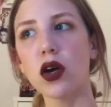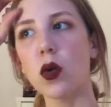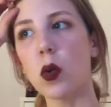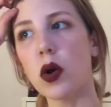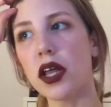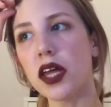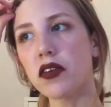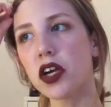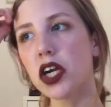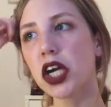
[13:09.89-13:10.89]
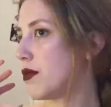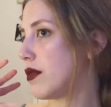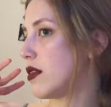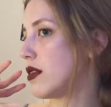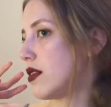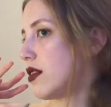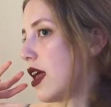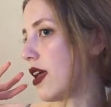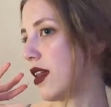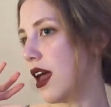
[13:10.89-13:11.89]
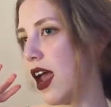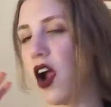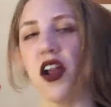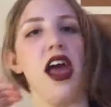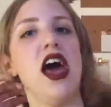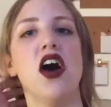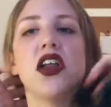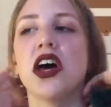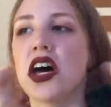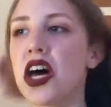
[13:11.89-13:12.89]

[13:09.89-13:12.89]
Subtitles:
Whatever. Taking the hair down.